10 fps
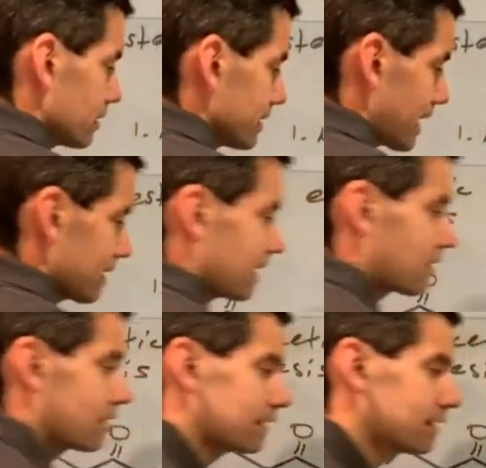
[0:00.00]

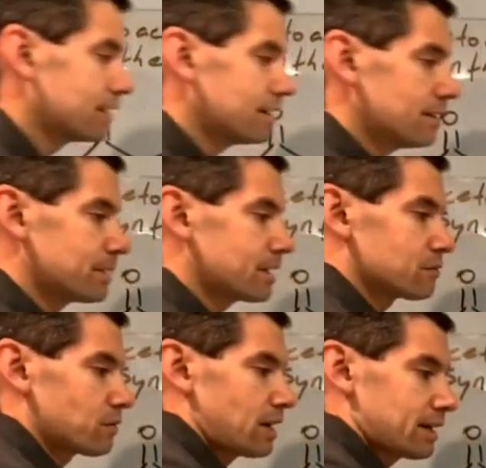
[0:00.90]
secondary
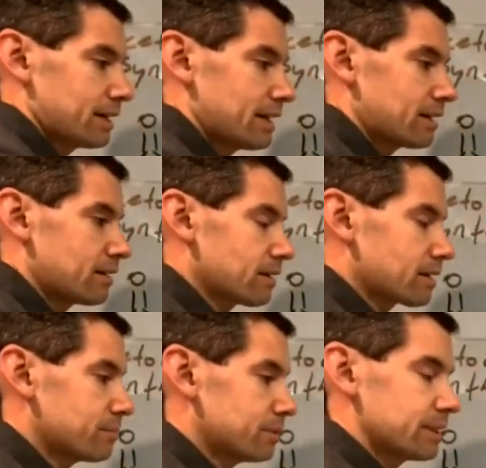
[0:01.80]
because we're not going to get
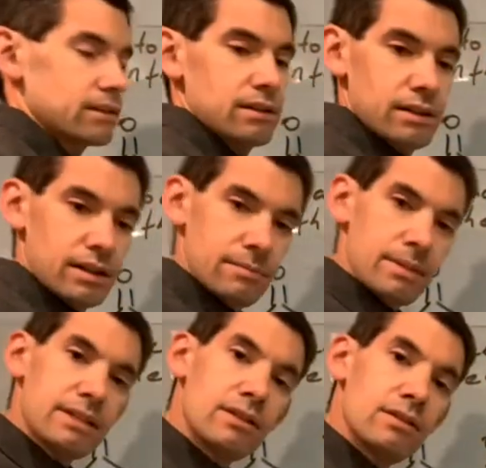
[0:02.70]
complete
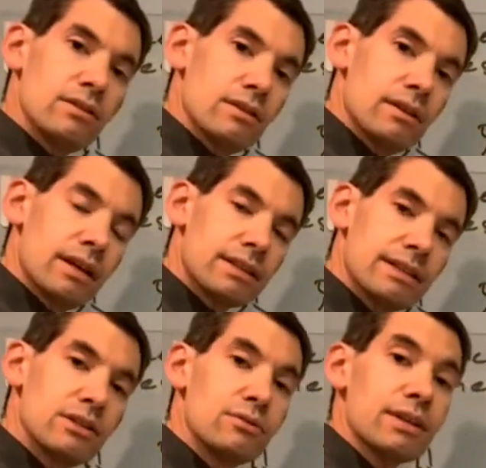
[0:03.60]

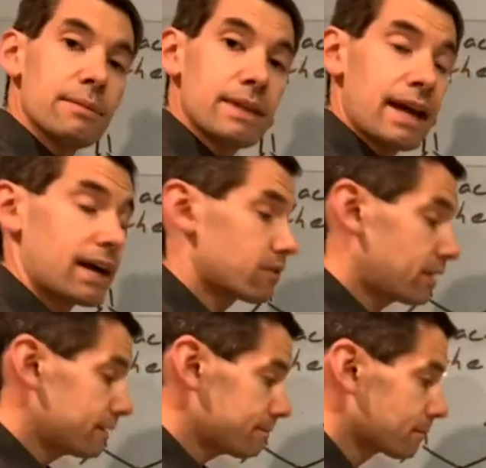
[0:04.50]
SN2 type attack, right?